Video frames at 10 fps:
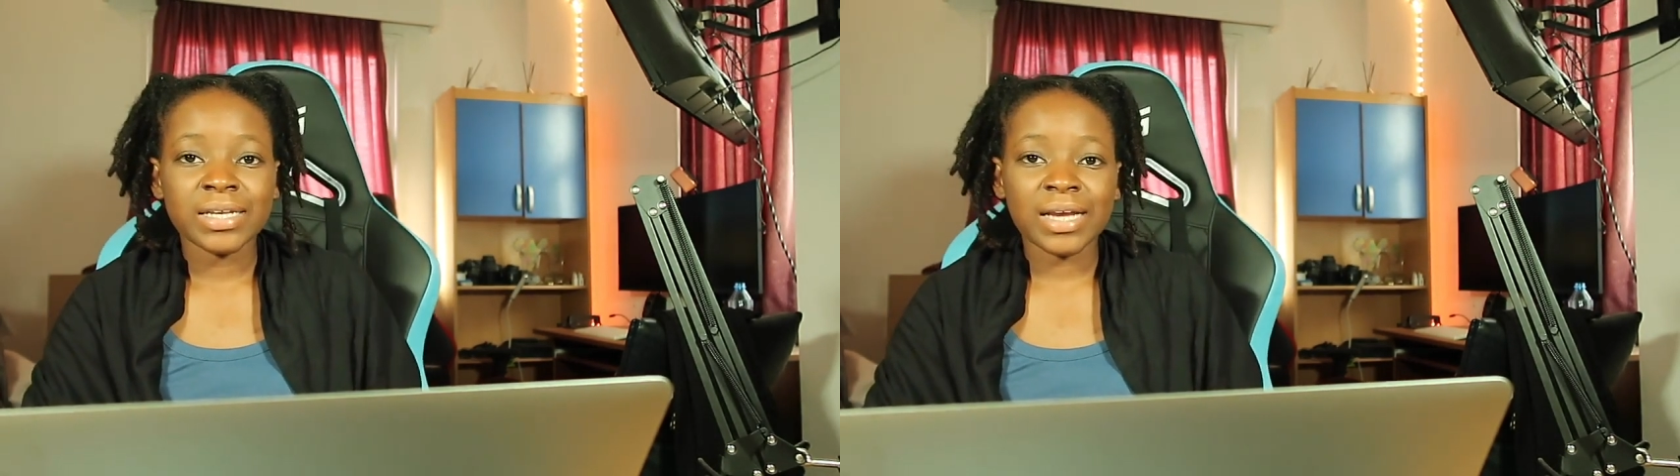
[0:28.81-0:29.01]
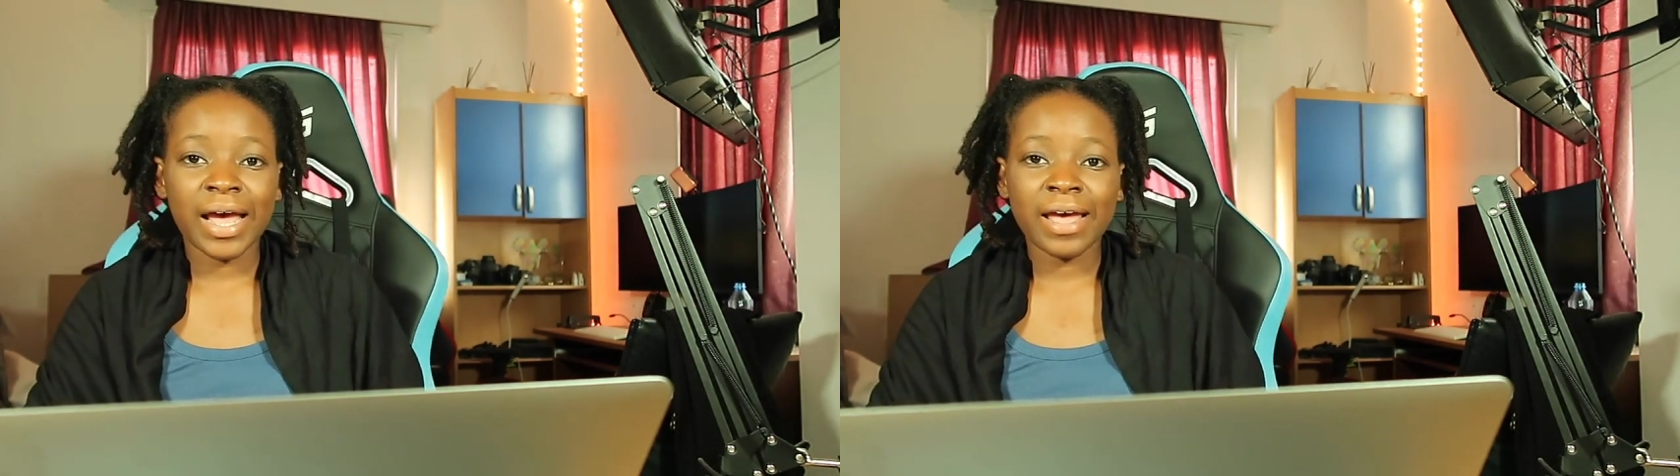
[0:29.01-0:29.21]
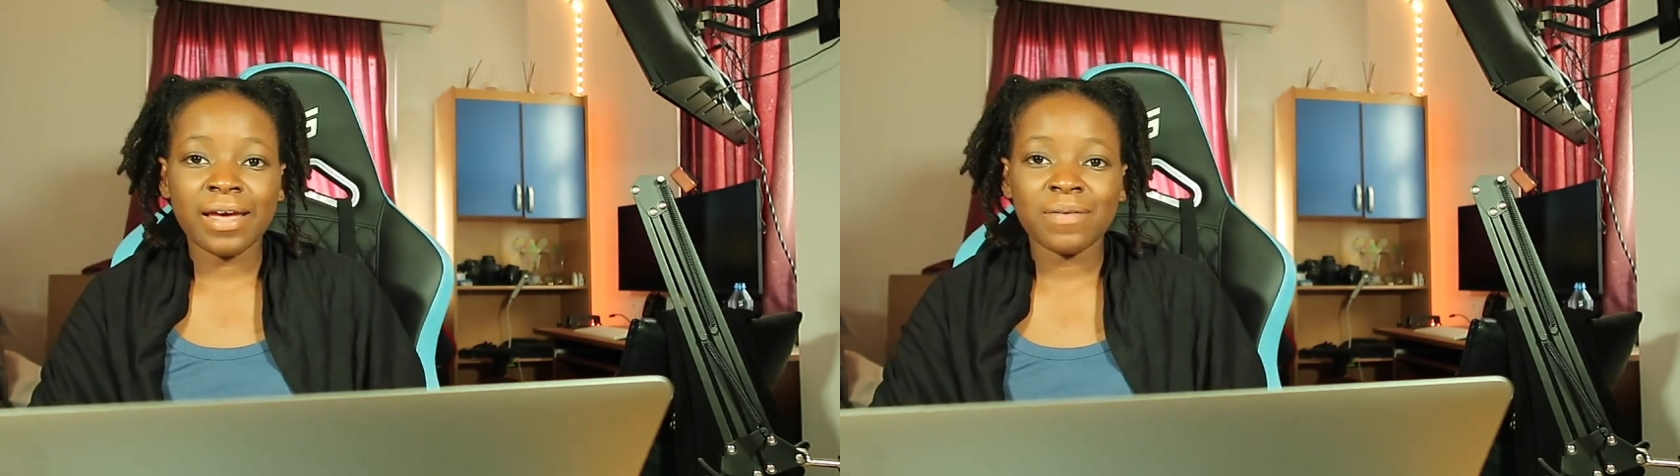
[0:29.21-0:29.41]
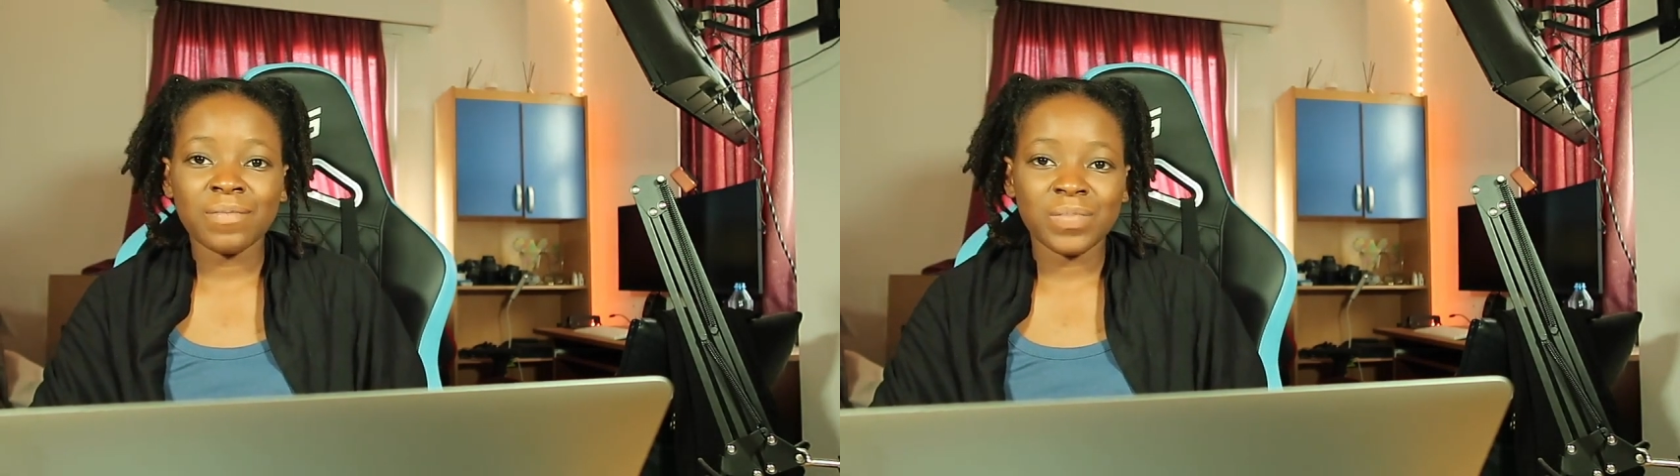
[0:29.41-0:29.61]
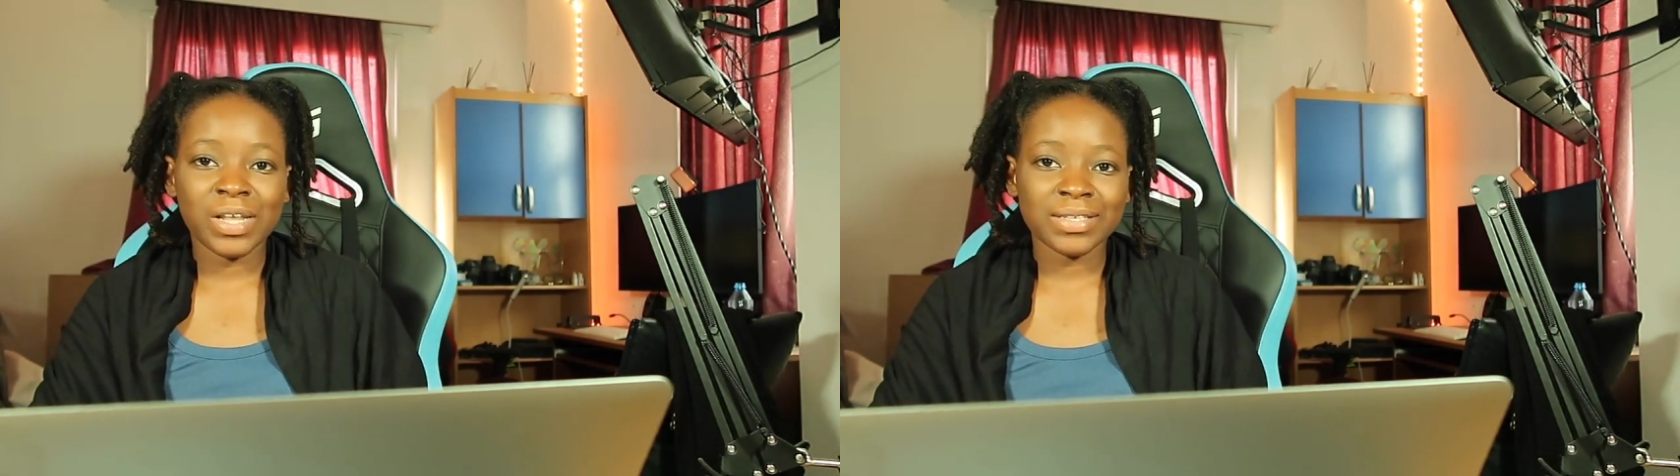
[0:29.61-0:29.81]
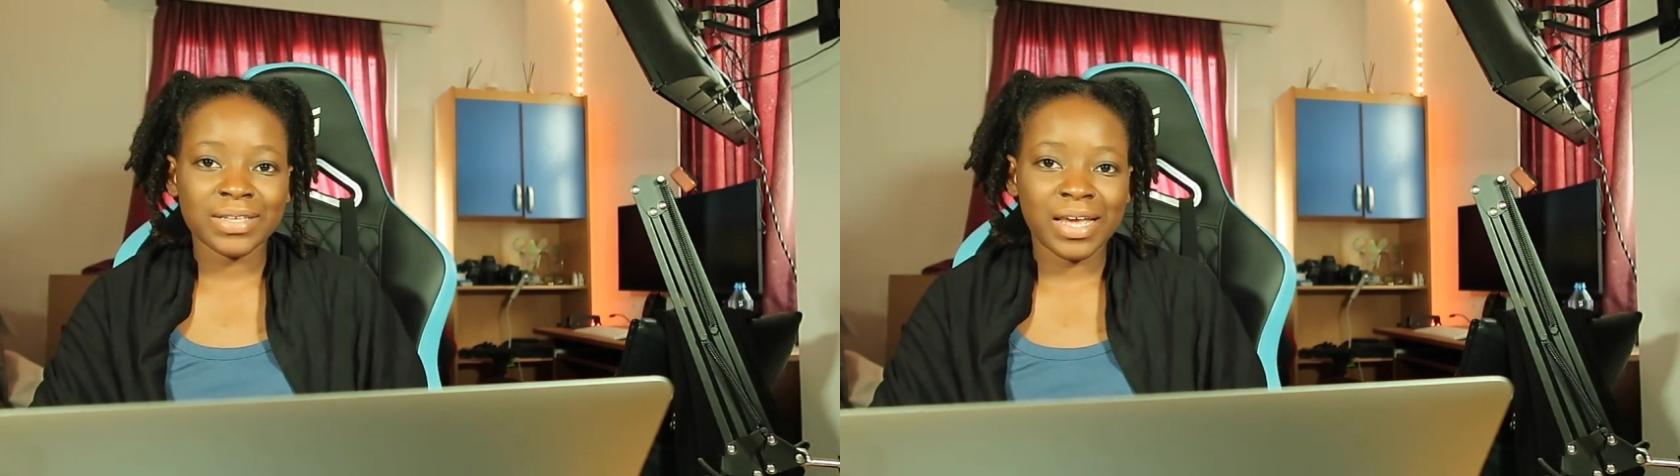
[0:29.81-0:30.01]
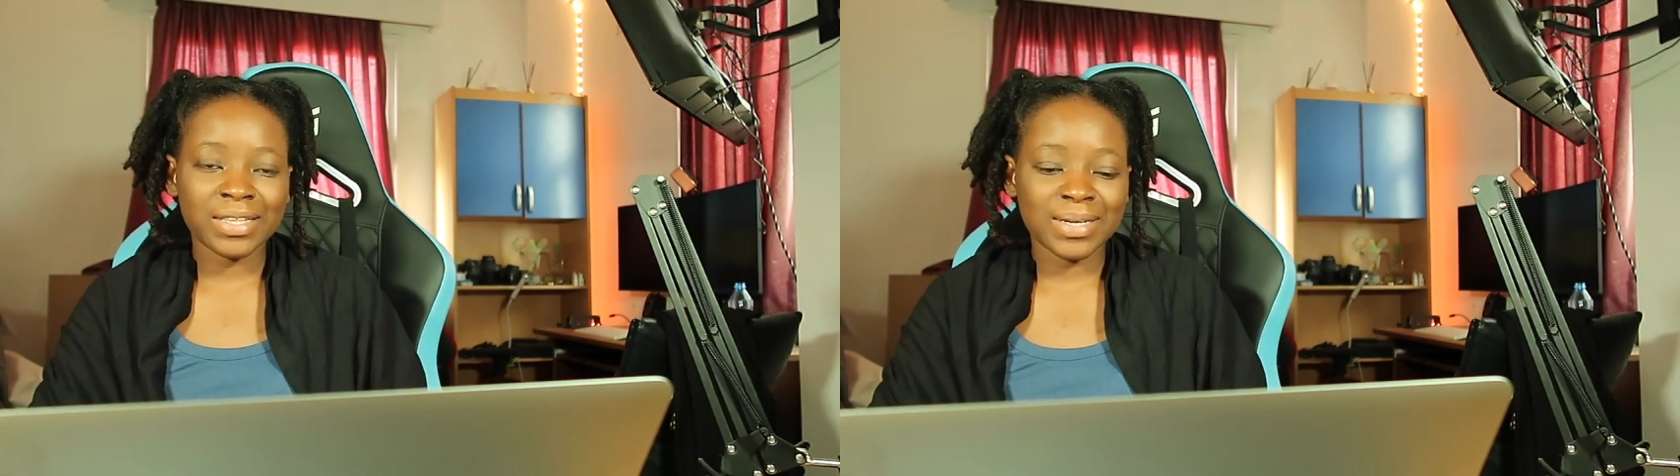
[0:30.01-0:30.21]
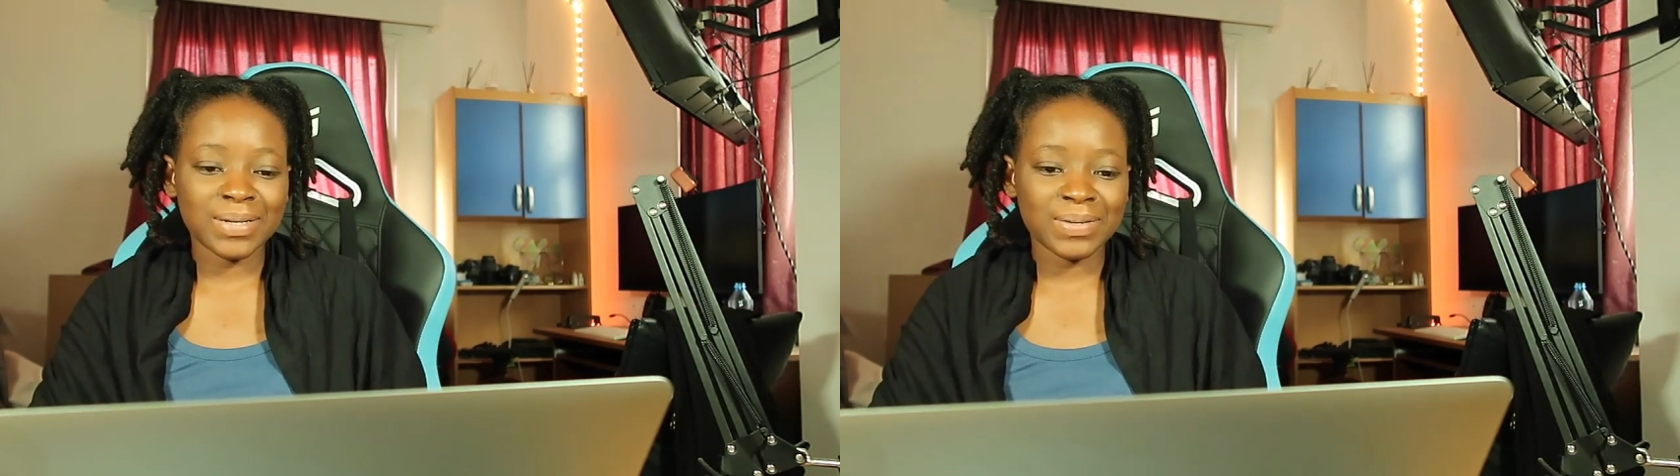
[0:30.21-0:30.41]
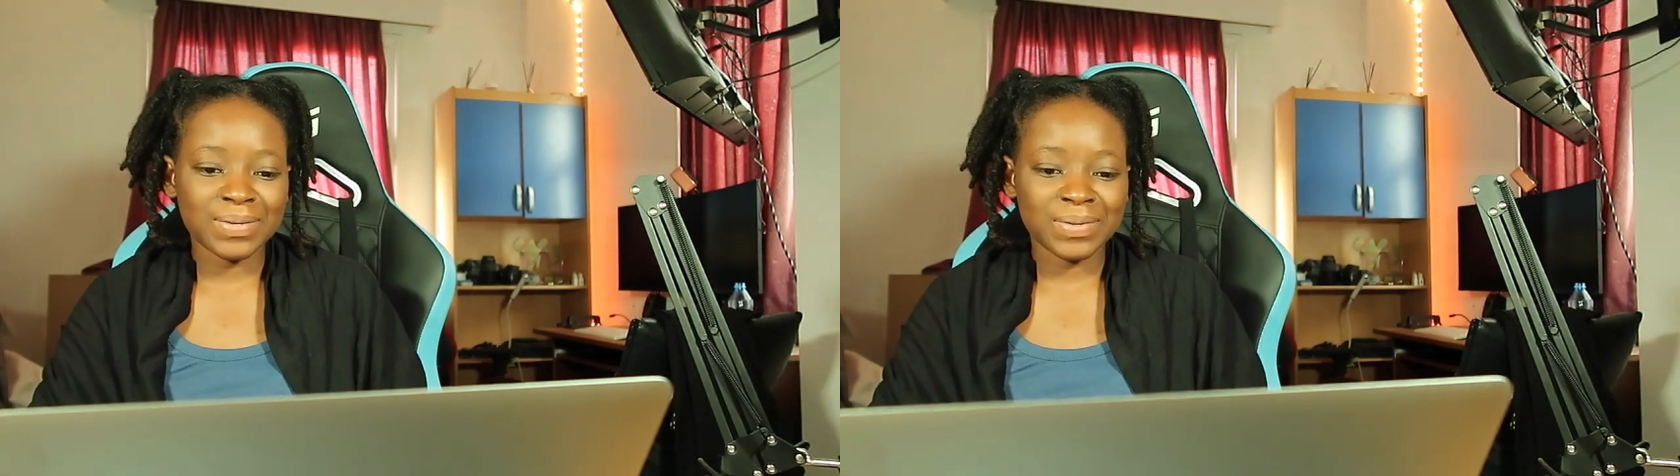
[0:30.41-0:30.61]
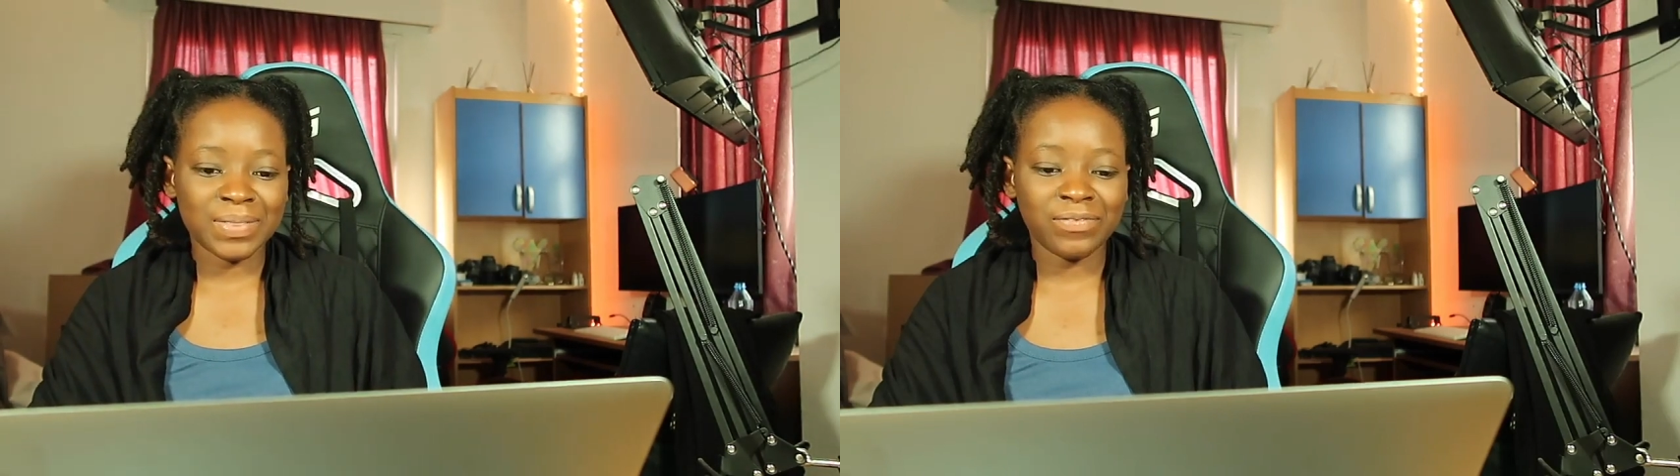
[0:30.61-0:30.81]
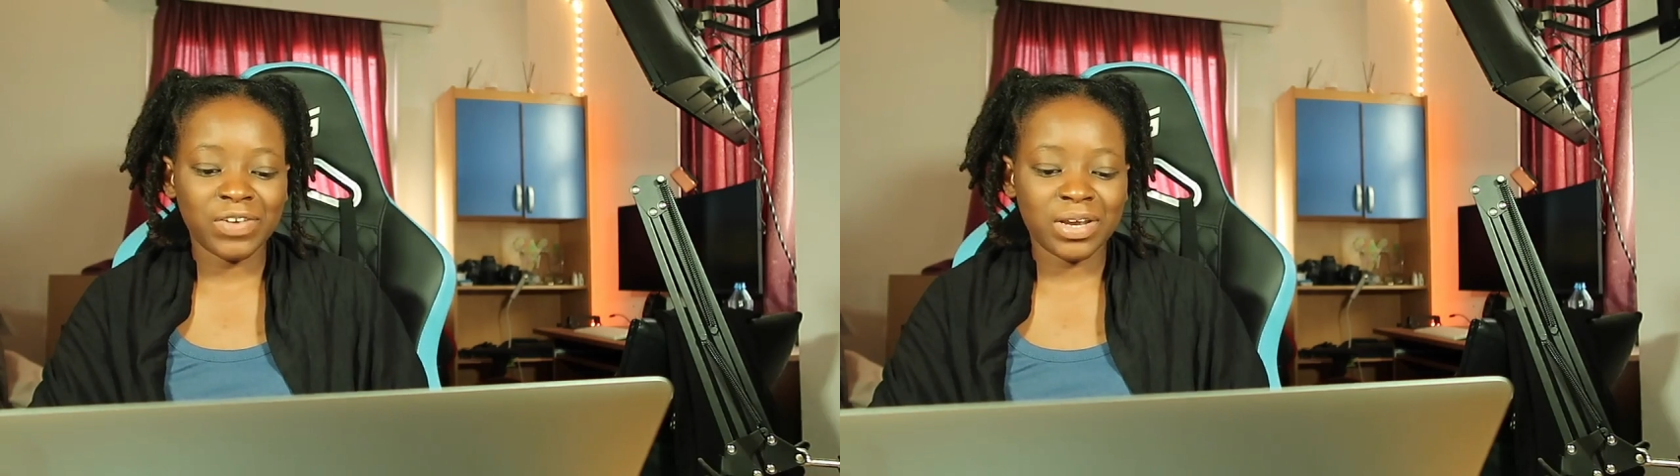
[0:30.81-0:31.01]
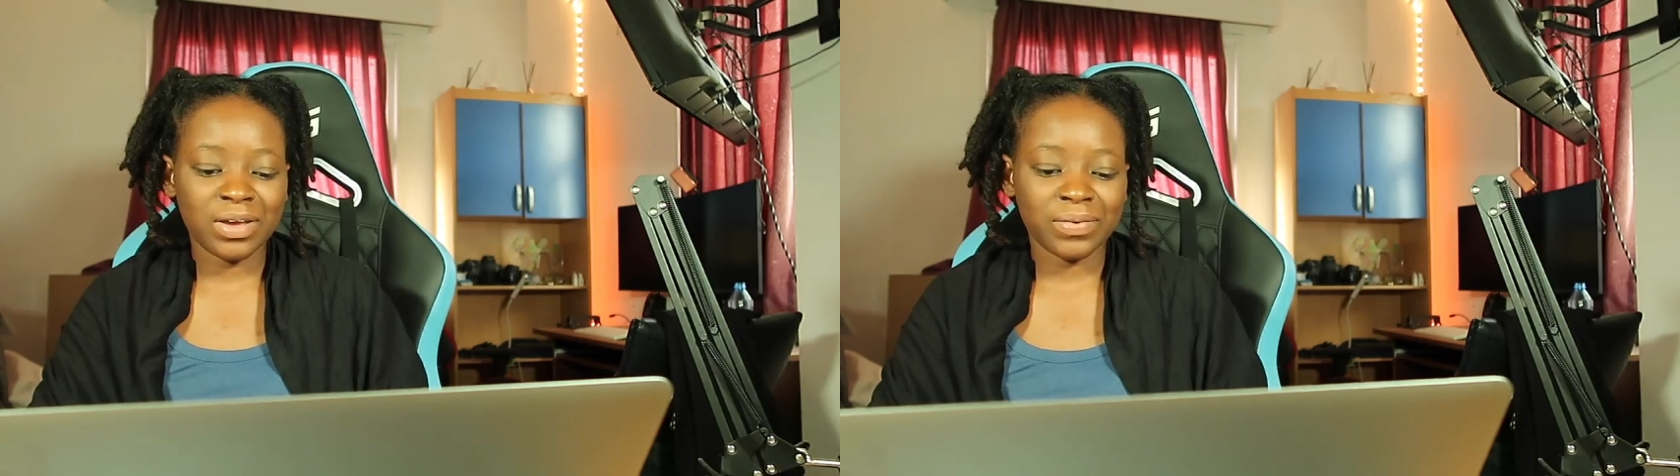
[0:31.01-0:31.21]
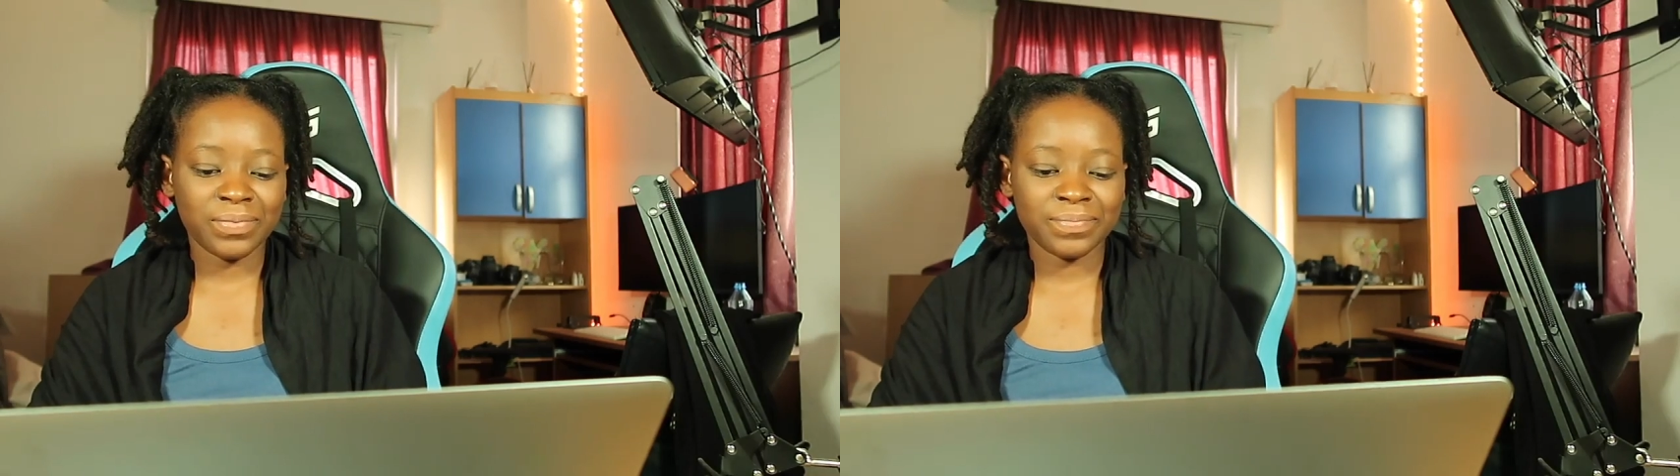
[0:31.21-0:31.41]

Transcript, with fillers: time, let's get into the video.